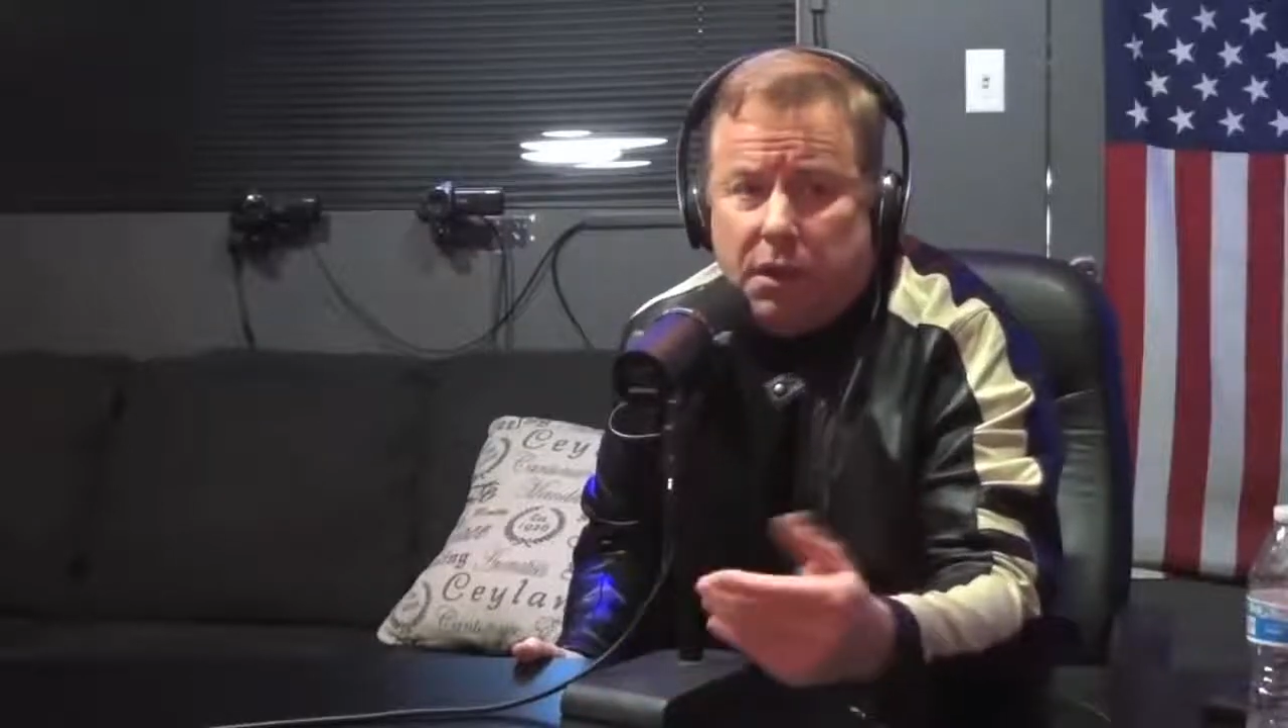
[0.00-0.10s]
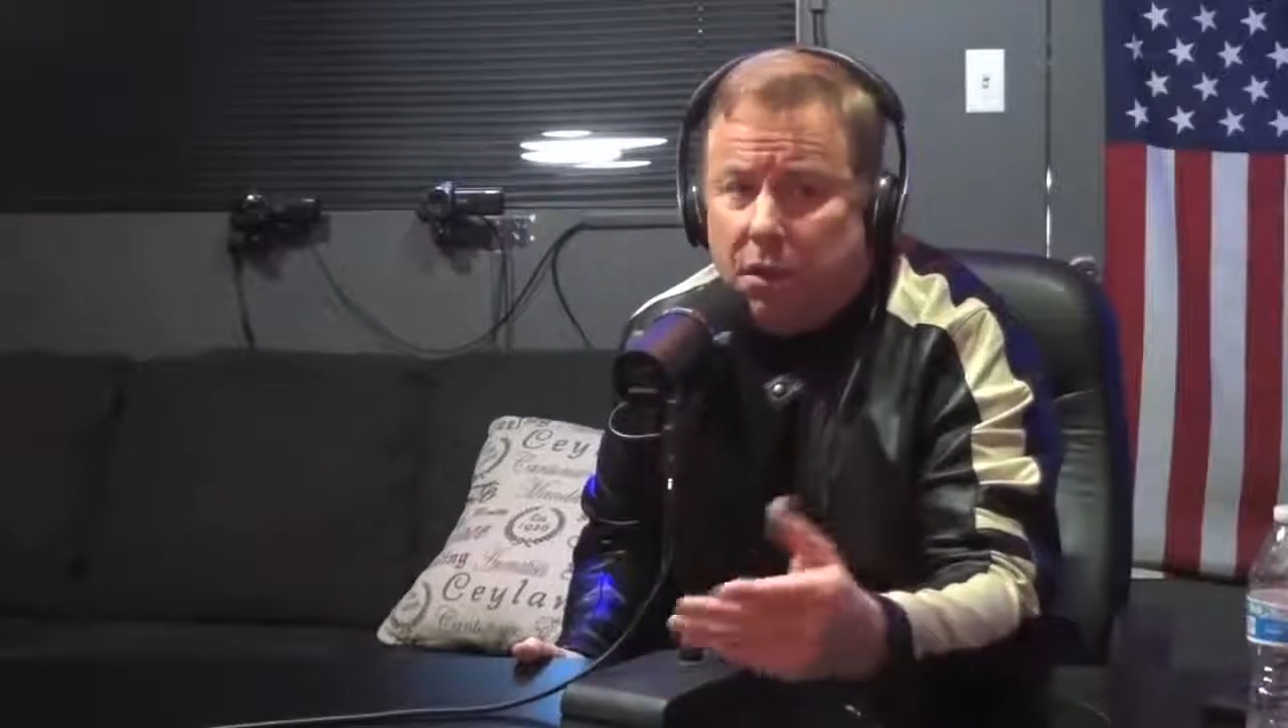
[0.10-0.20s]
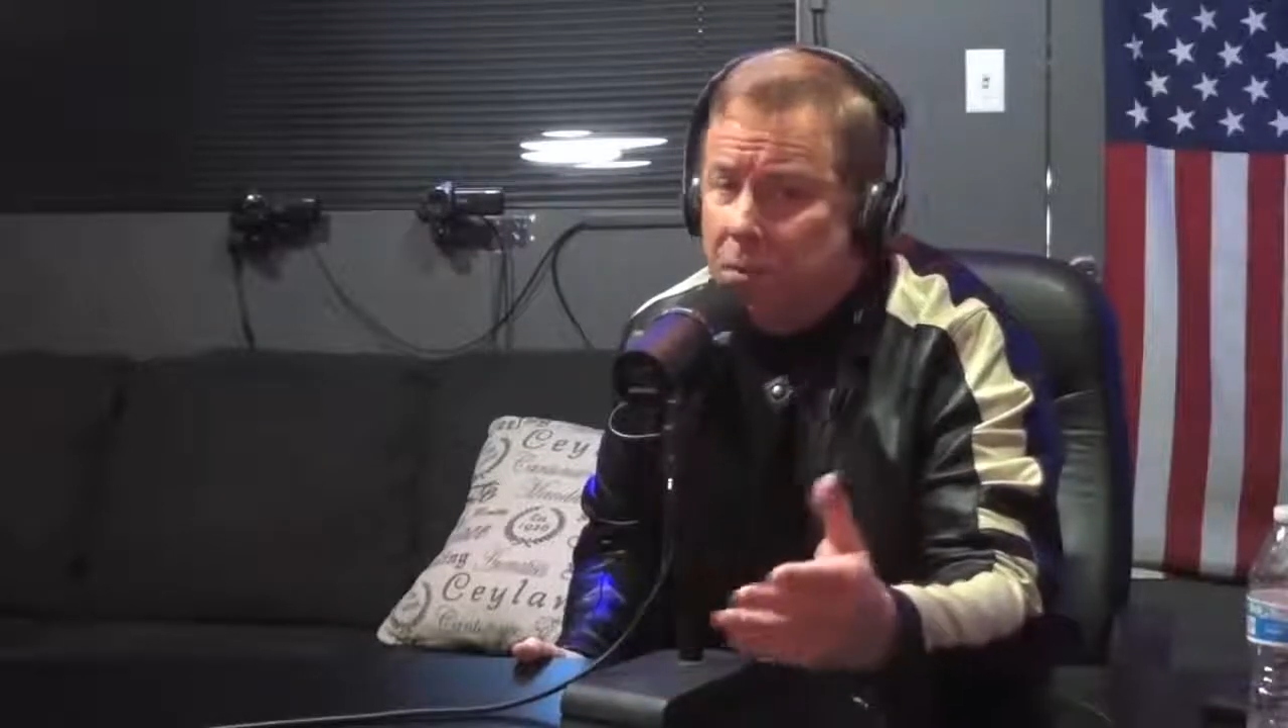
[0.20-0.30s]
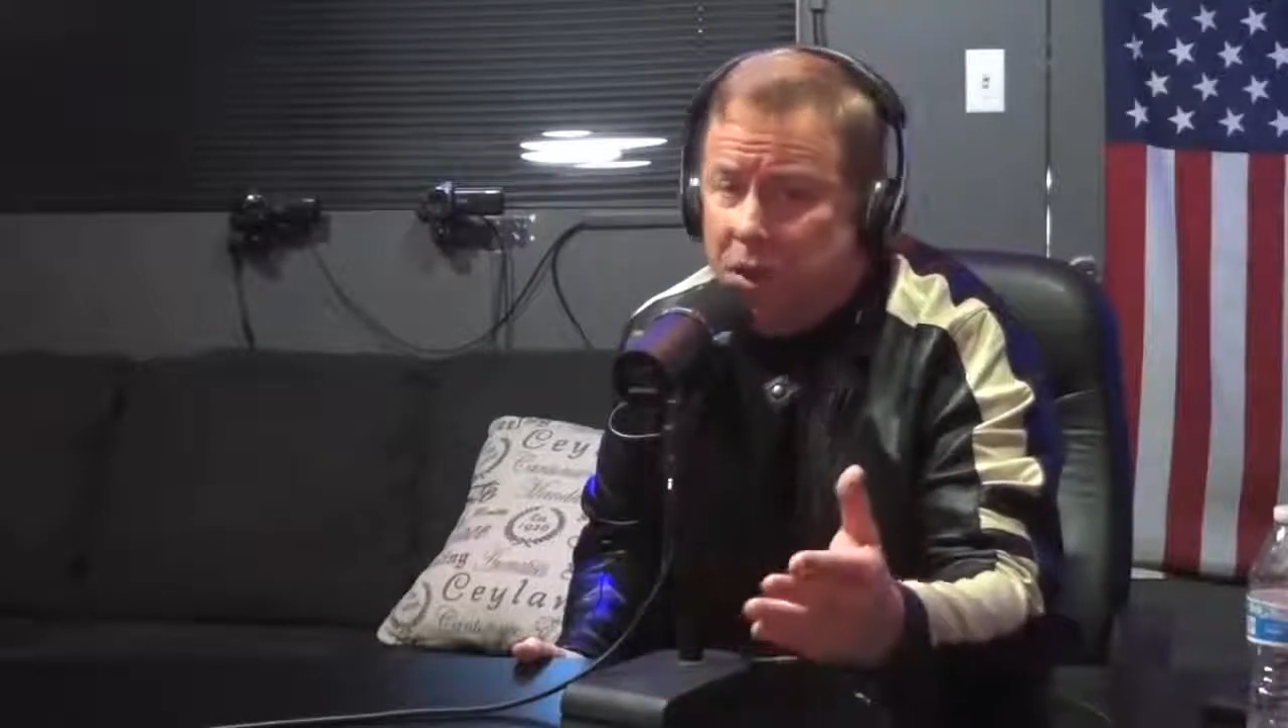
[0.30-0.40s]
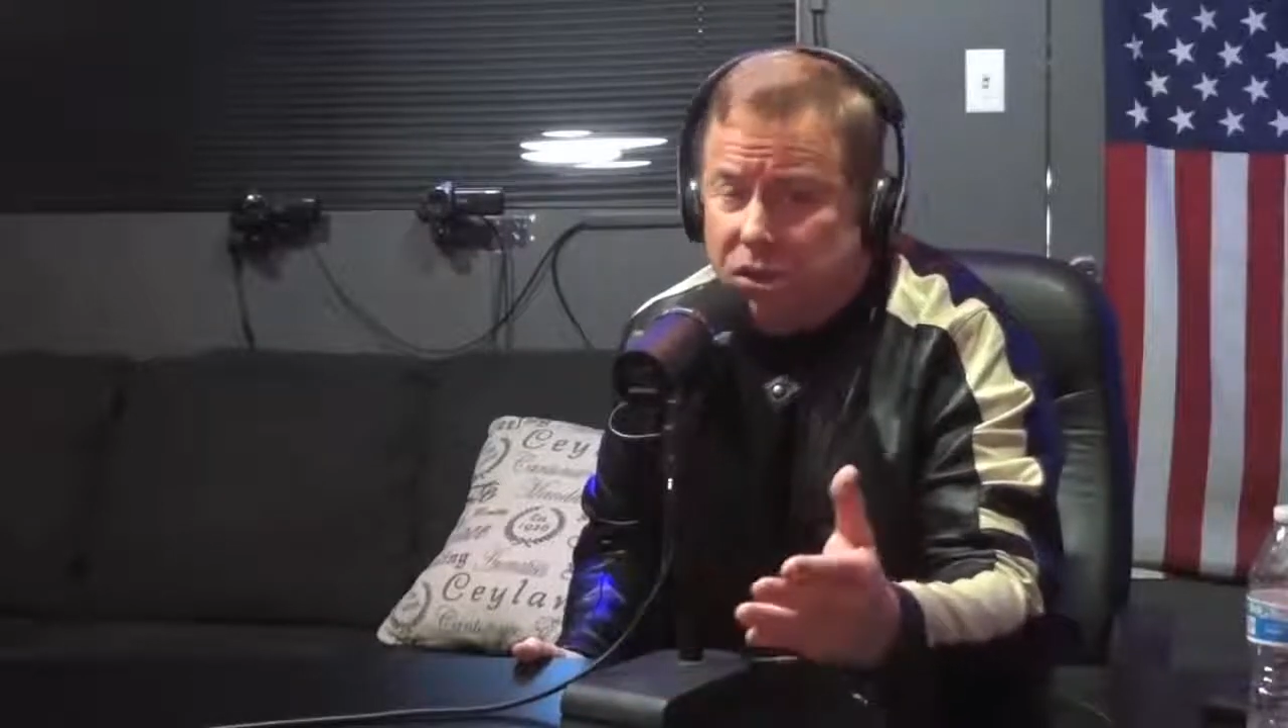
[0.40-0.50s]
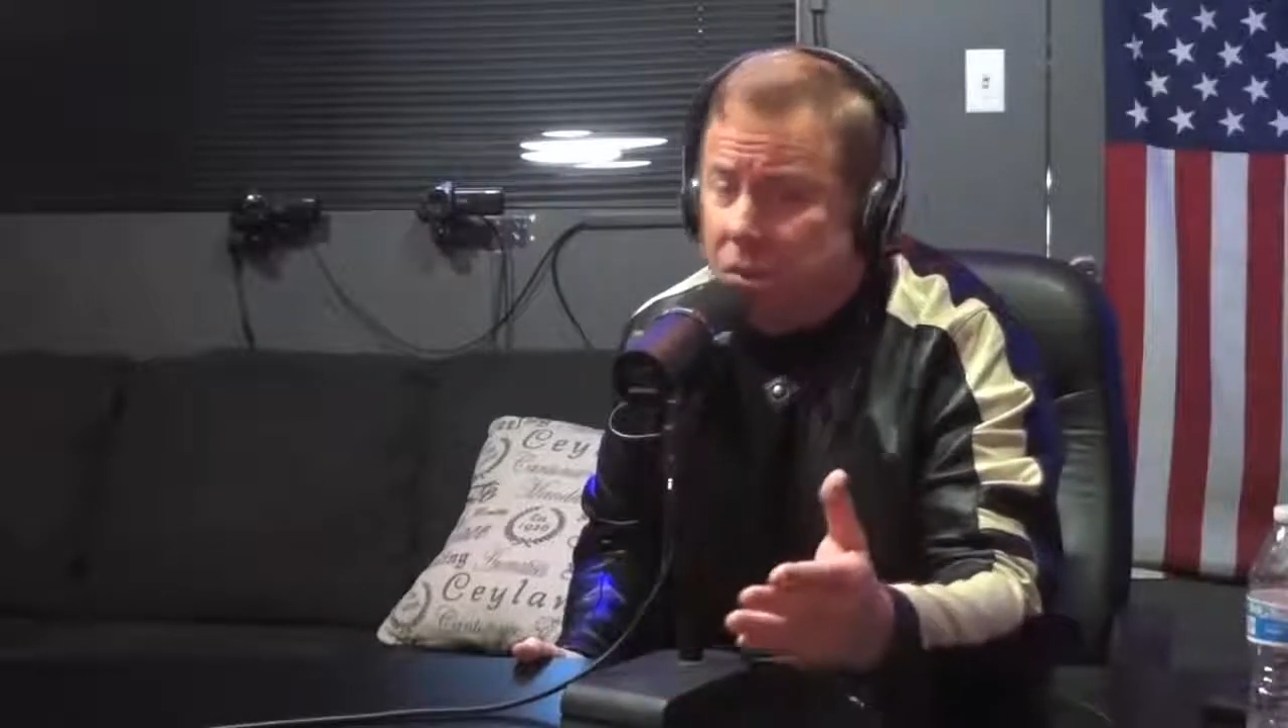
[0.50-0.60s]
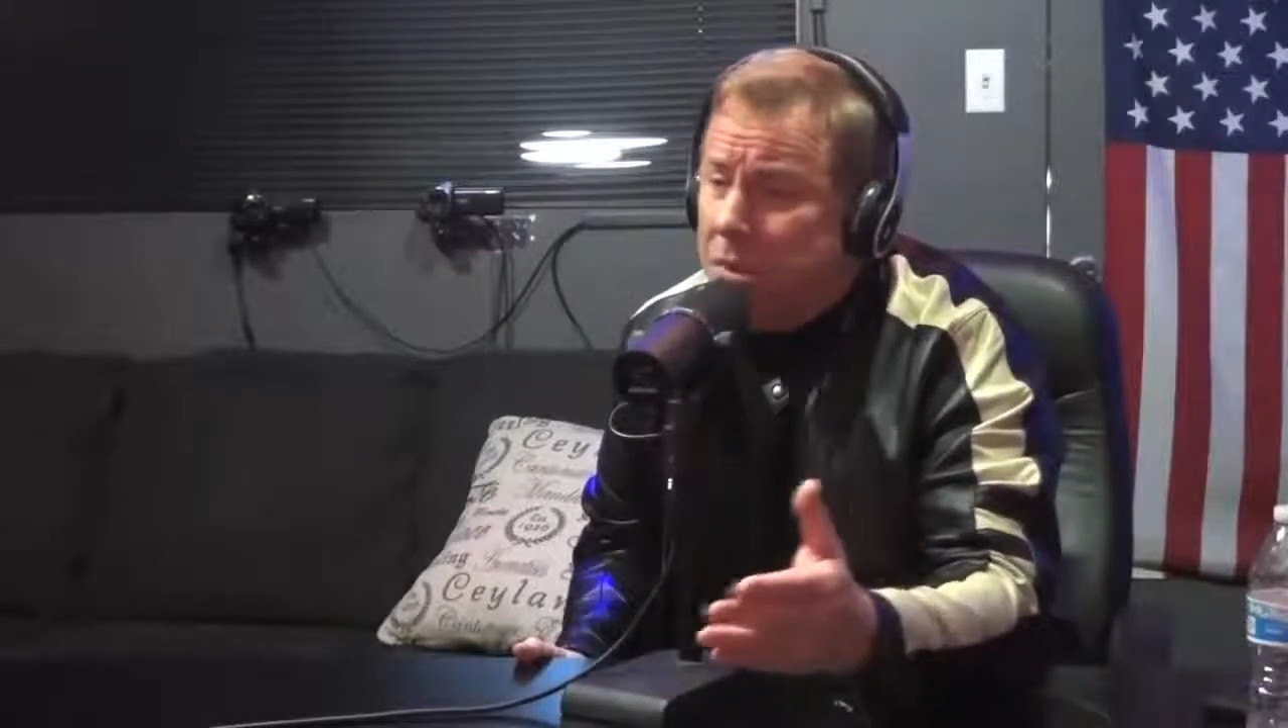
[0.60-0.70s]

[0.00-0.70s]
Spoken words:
I mean, some